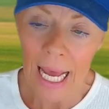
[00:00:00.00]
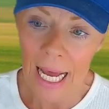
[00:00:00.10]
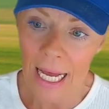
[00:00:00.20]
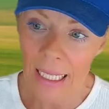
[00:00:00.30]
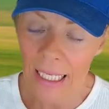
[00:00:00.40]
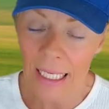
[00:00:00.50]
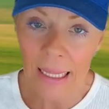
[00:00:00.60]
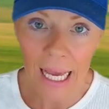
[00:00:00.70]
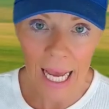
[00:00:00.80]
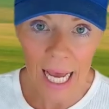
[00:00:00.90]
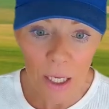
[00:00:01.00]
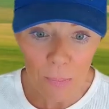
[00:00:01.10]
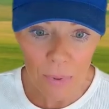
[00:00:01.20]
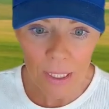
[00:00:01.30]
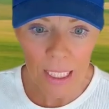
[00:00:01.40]
And in the
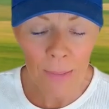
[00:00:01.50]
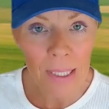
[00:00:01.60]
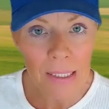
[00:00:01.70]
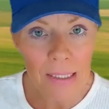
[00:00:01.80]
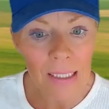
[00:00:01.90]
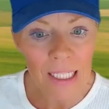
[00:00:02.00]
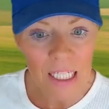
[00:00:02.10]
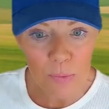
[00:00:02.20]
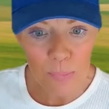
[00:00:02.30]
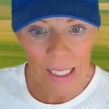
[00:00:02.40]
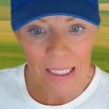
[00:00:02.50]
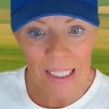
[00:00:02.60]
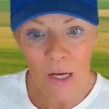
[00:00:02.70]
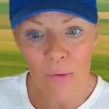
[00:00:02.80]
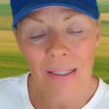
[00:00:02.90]
handbook, it basically explains
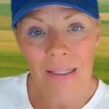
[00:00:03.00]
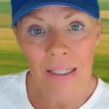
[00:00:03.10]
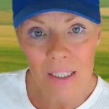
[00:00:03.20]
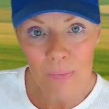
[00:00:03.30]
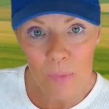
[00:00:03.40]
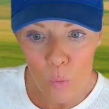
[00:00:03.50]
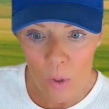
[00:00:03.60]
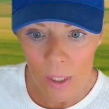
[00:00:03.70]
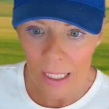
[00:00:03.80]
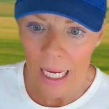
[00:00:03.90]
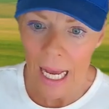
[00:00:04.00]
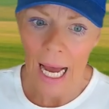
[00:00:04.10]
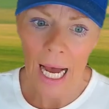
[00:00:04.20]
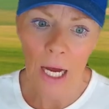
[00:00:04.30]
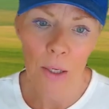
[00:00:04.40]
how these systems work,
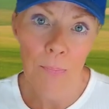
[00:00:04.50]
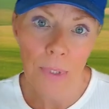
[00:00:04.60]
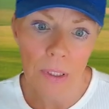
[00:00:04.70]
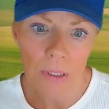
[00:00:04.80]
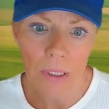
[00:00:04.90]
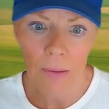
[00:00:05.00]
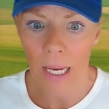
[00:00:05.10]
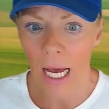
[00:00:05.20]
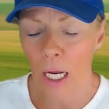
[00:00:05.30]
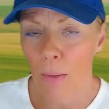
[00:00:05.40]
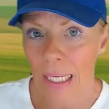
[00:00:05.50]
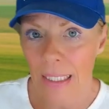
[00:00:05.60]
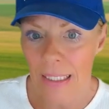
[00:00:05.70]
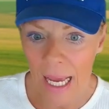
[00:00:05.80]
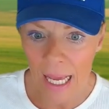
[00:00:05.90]
how to build them, how to
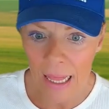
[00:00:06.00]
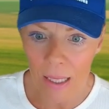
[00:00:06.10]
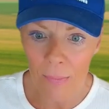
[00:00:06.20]
maintain